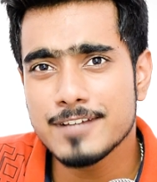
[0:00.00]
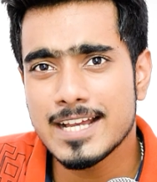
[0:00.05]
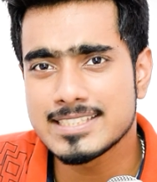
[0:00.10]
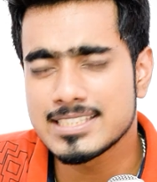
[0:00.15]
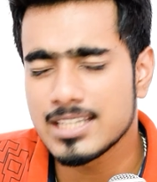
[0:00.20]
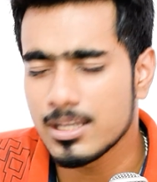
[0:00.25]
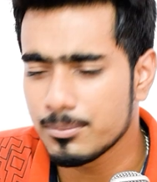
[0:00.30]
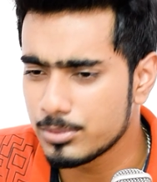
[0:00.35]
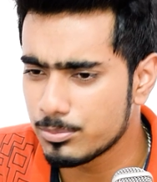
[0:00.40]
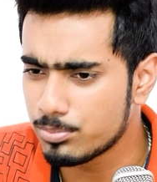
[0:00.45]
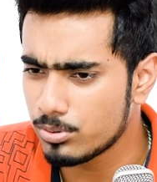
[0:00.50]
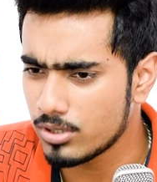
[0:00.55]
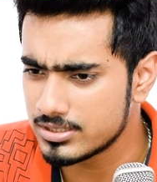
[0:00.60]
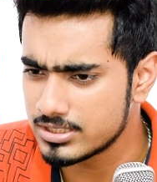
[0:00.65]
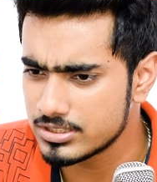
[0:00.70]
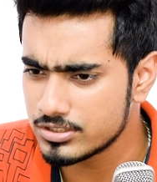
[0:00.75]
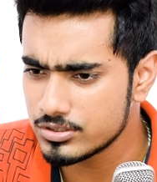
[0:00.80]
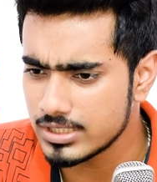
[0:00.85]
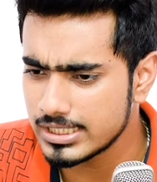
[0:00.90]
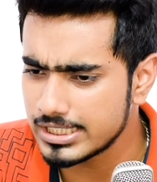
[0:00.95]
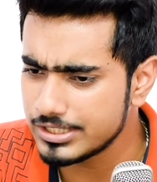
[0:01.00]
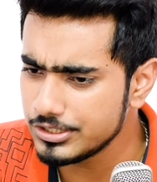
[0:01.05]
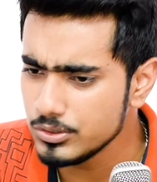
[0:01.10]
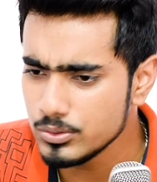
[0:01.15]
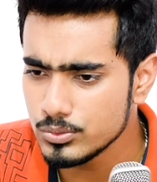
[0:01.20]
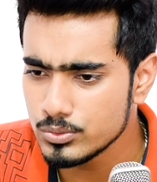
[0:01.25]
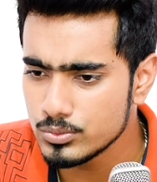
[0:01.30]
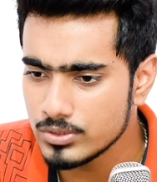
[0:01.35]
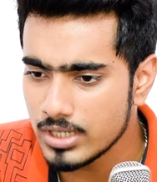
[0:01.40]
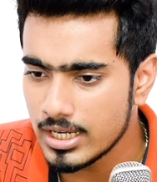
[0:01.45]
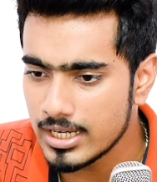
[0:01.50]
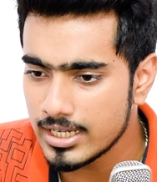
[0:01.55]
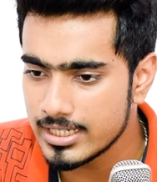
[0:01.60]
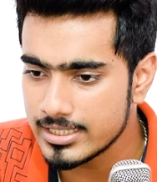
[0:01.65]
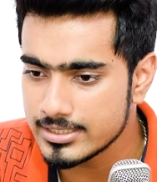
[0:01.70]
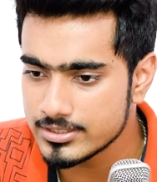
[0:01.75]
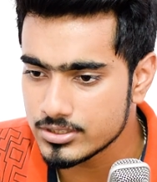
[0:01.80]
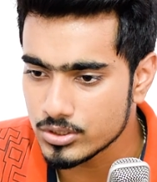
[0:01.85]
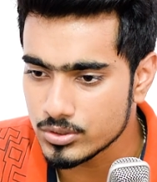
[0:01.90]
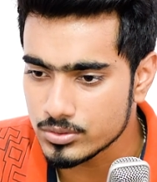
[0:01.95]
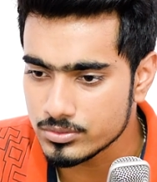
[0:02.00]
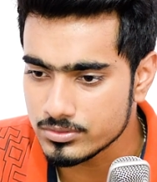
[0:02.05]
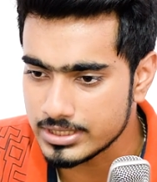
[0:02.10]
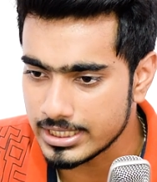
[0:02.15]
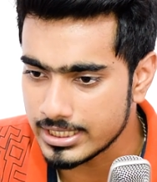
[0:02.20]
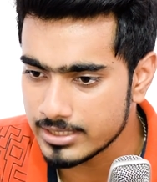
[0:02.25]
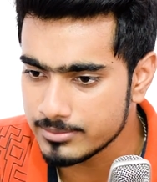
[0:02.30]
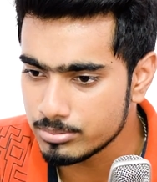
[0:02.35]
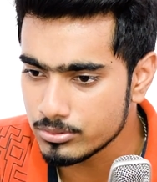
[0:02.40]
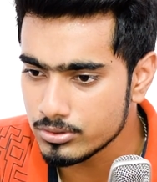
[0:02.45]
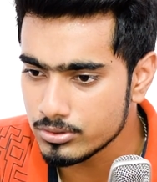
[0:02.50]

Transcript: fasten up the process so that you guys don't get